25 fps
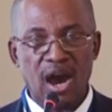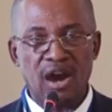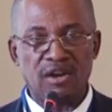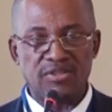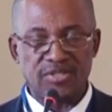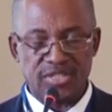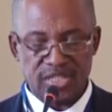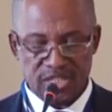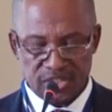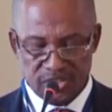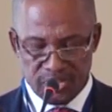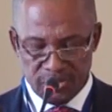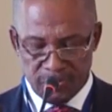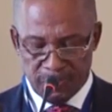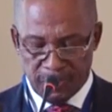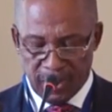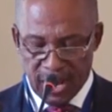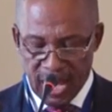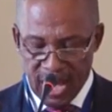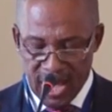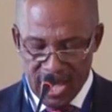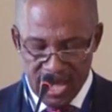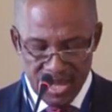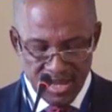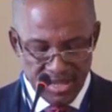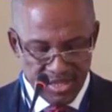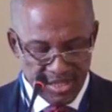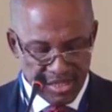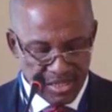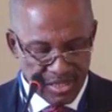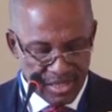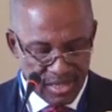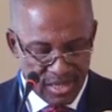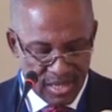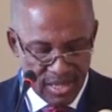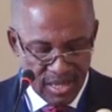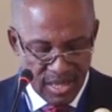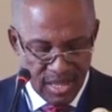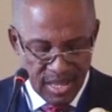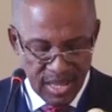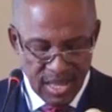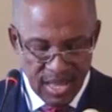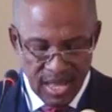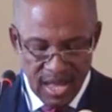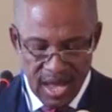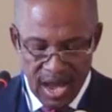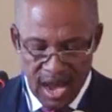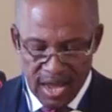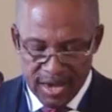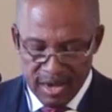housing suppliers,
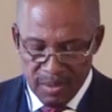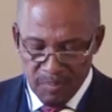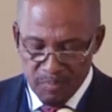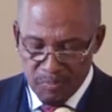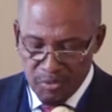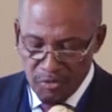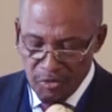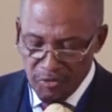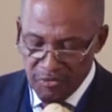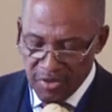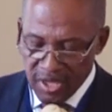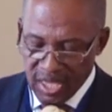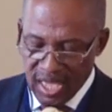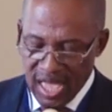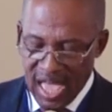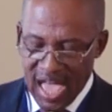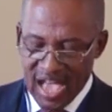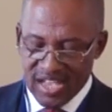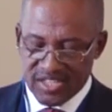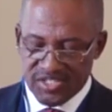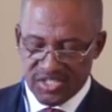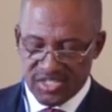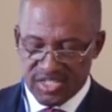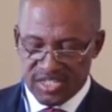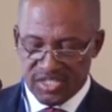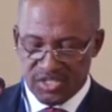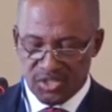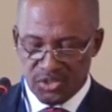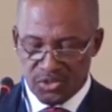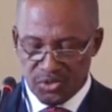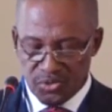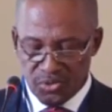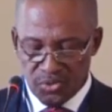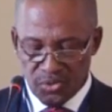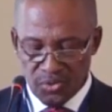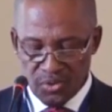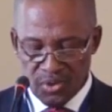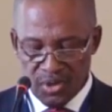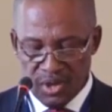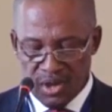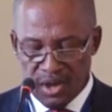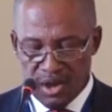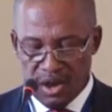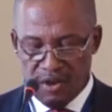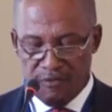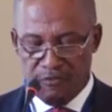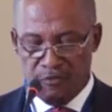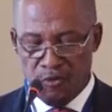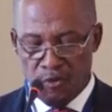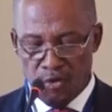and improving access to
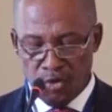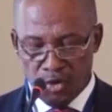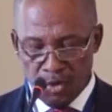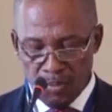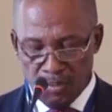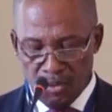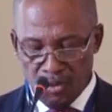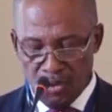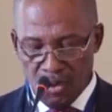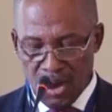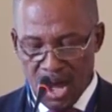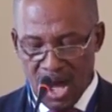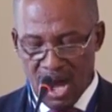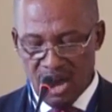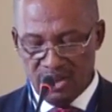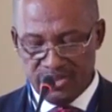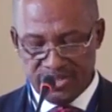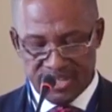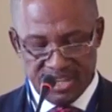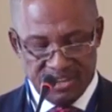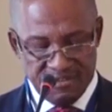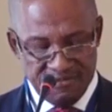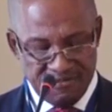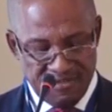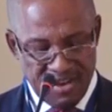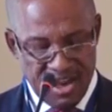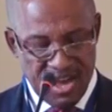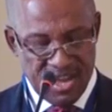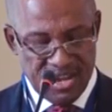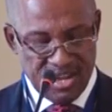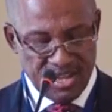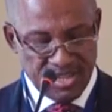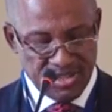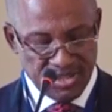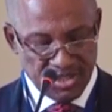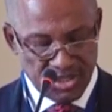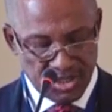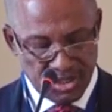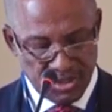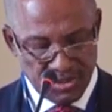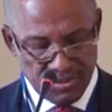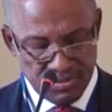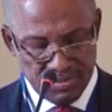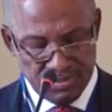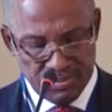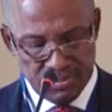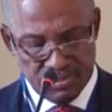affordable housing finance.